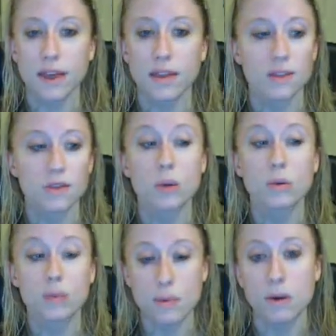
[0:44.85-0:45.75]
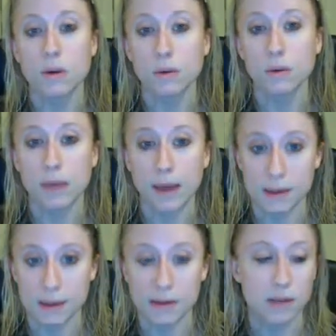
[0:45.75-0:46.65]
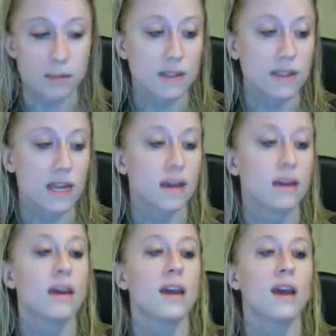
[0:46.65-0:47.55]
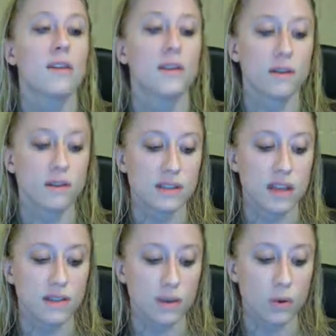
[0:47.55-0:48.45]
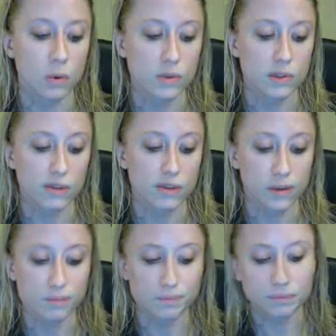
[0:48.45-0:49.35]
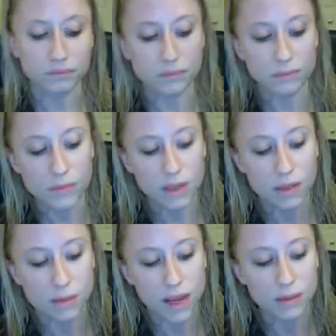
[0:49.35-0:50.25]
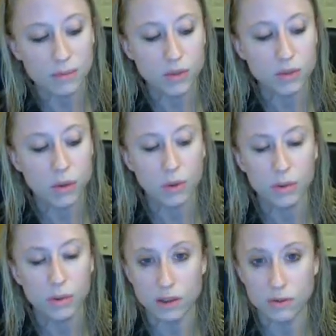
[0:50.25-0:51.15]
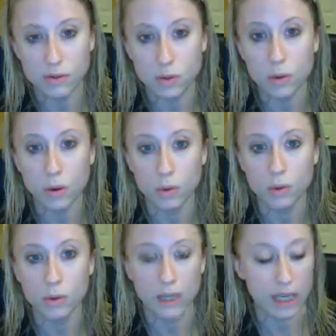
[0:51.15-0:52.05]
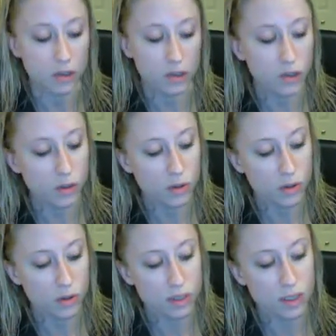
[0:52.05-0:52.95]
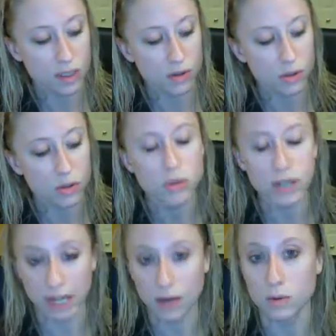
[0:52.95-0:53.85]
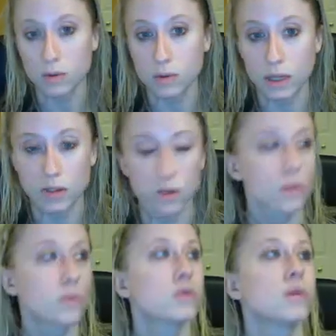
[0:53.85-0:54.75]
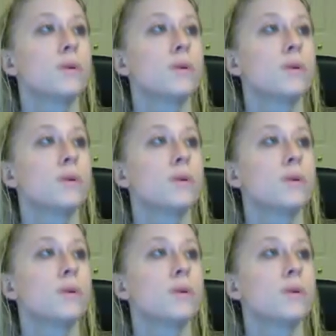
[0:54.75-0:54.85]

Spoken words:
There's only one hole in the back, that's not a mistake, and there are 7 holes in the front. The bottom 2 holes have 2 holes on each, so there are 2 tiny holes on each of those.